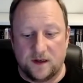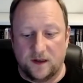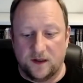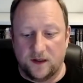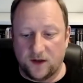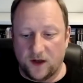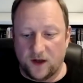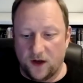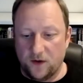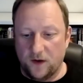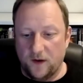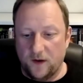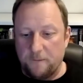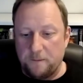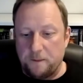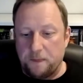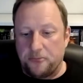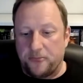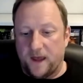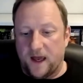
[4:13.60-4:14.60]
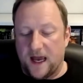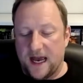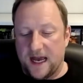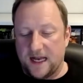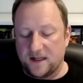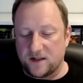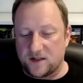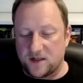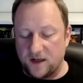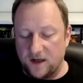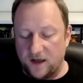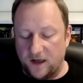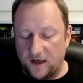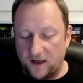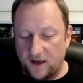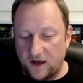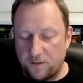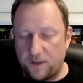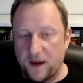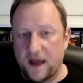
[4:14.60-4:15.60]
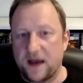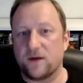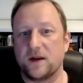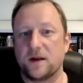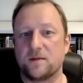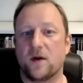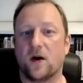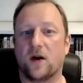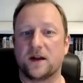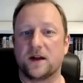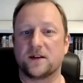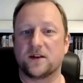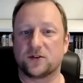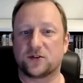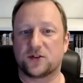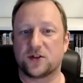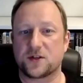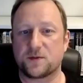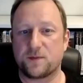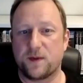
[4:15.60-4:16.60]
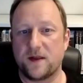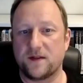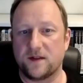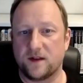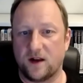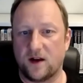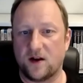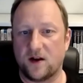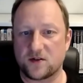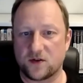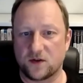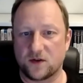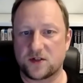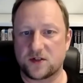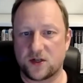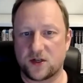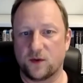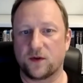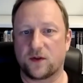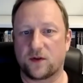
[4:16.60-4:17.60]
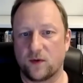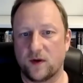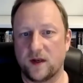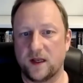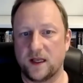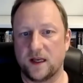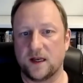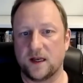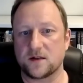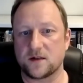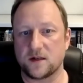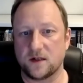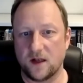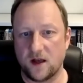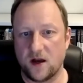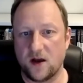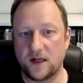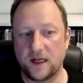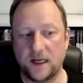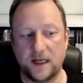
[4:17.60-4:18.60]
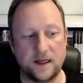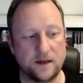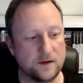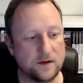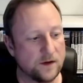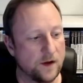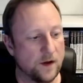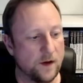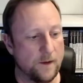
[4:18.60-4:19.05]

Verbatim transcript: You know, and, you know, bearing in mind, I just spent the last sort of two or three years learning,